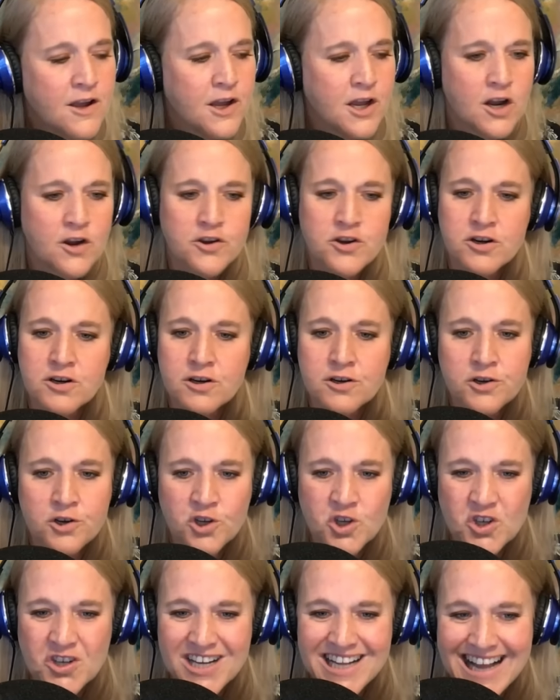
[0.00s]
You know, you're
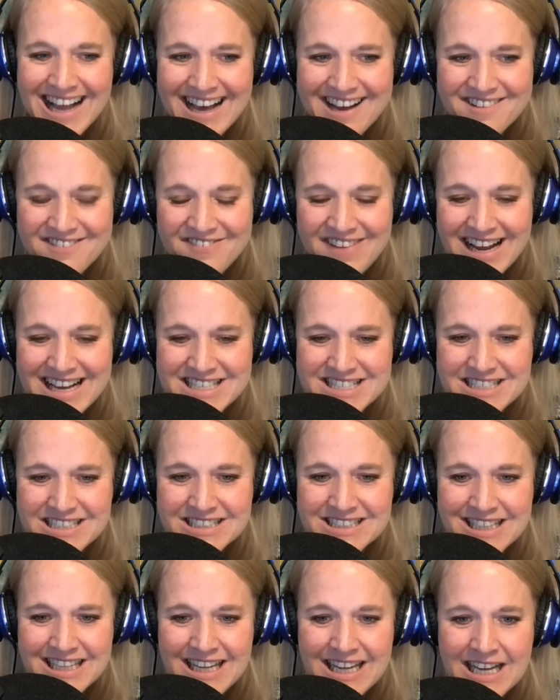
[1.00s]
learning how to fast
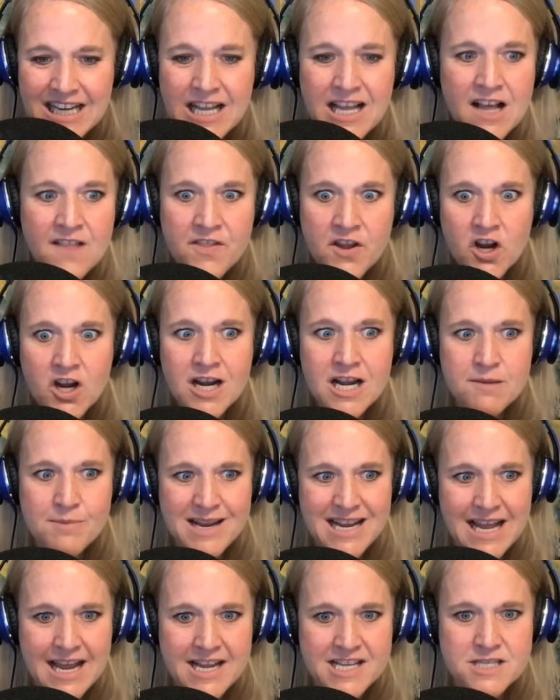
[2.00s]
clean. There are going to
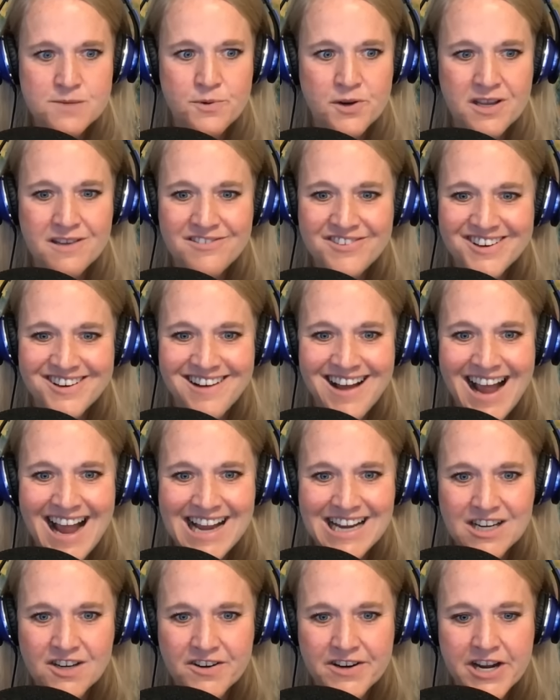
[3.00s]
be days where you feel
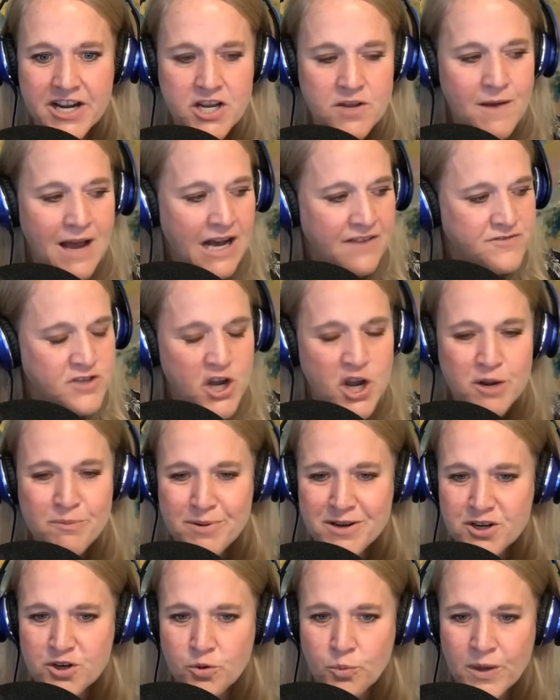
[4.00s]
hangry and you have to
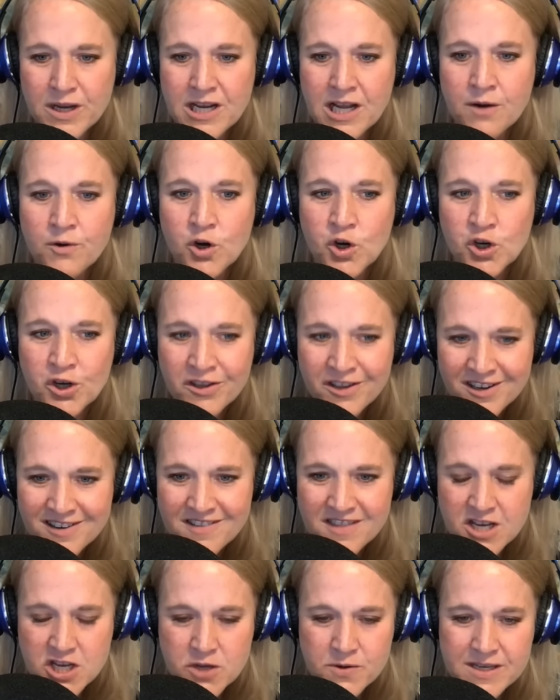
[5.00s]
open your window
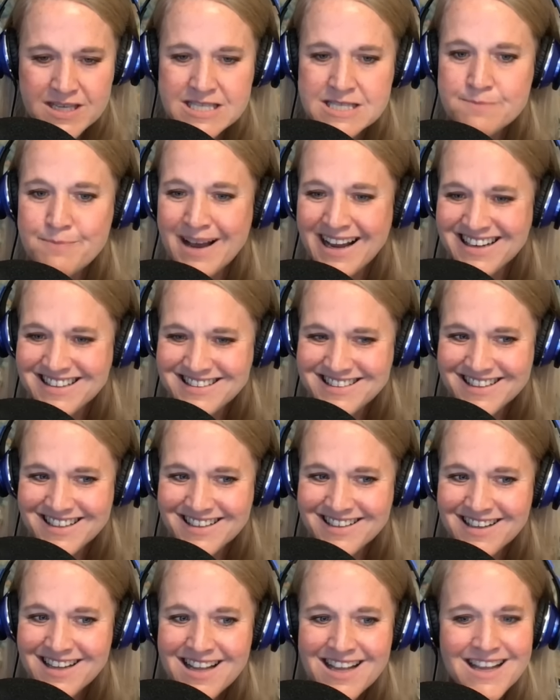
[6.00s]
earlier than you
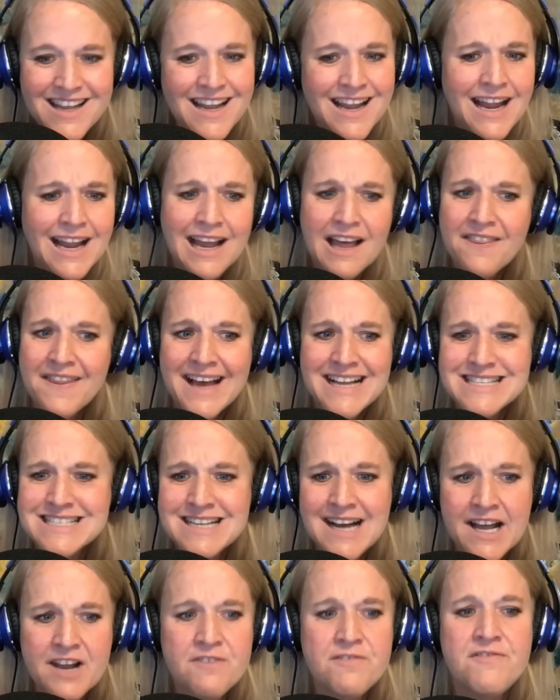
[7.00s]
expected. And that's
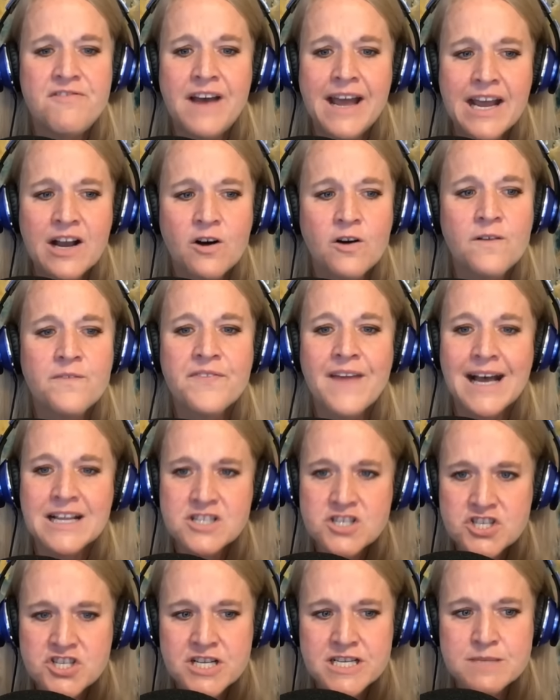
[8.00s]
not a fail.
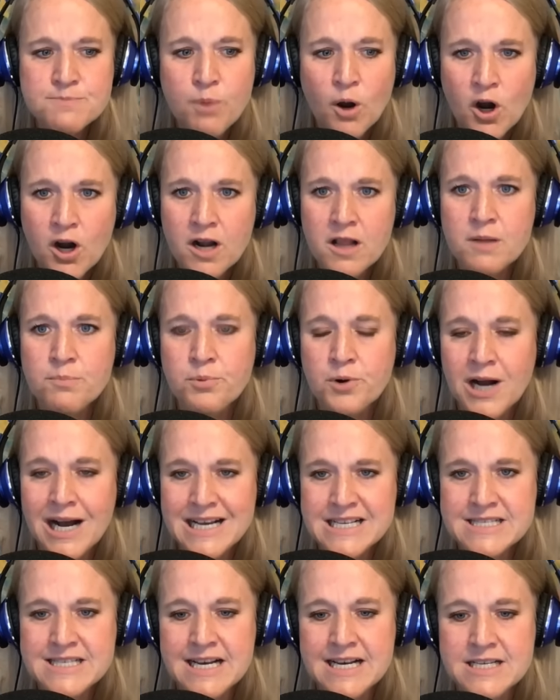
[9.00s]
That's just part of the
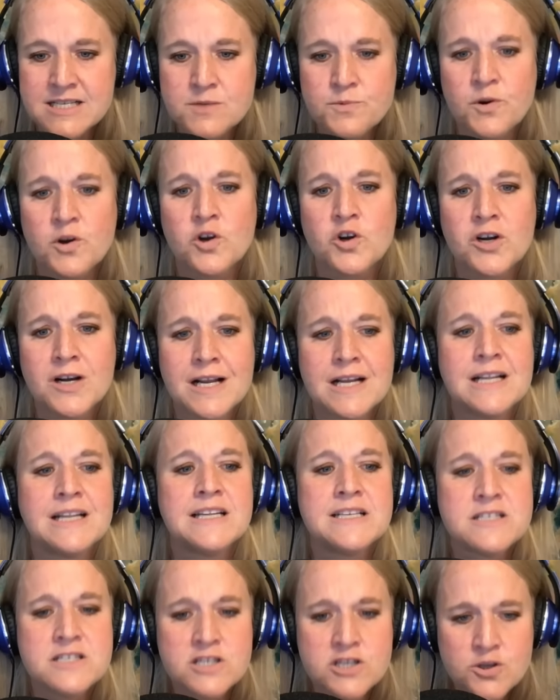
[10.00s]
process. We're learning to
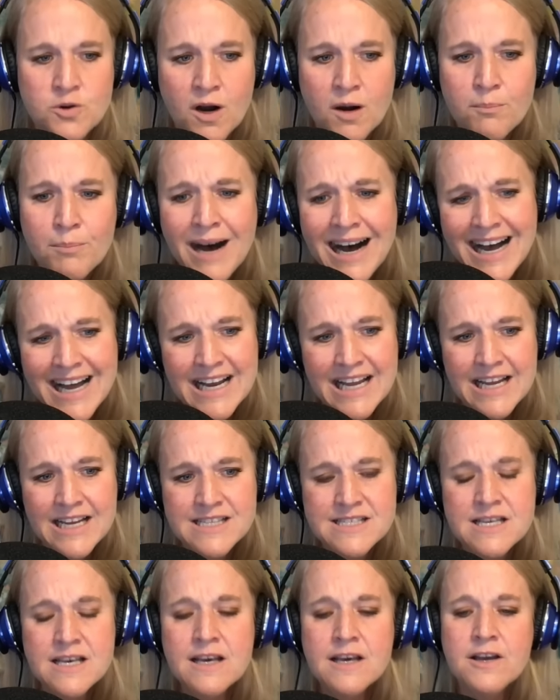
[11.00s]
listen to our bodies.